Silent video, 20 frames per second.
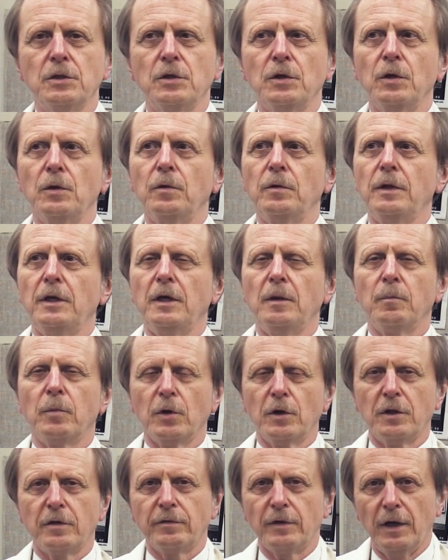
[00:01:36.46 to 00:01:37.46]
to the
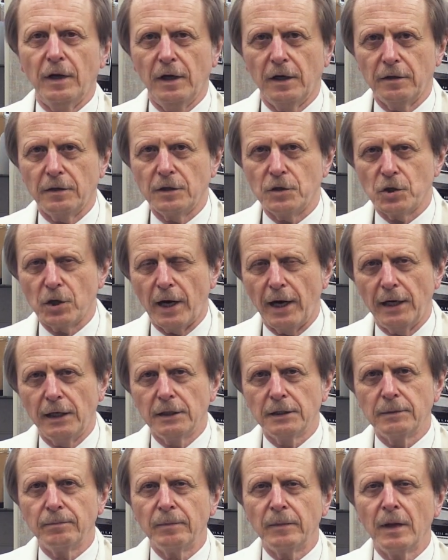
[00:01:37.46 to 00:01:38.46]
birth of a healthy
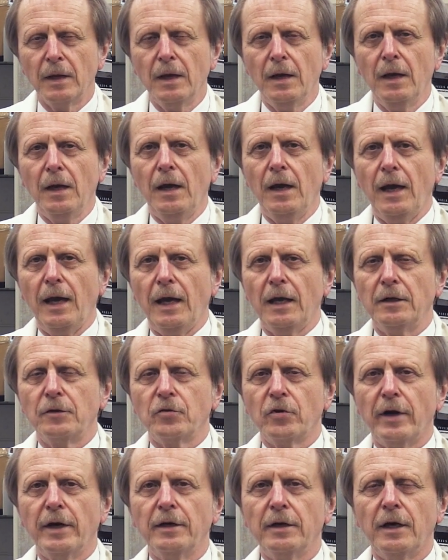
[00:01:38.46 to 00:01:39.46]
child,
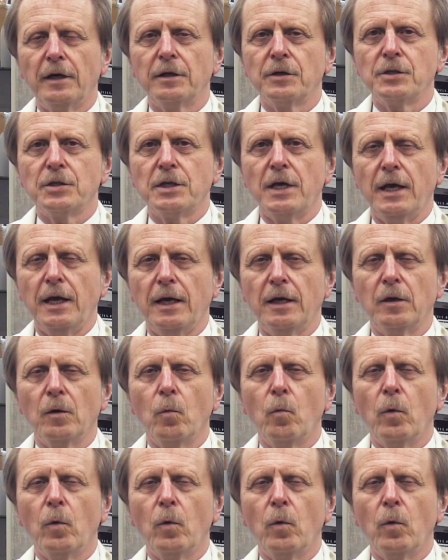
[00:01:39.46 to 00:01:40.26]
and trying to understand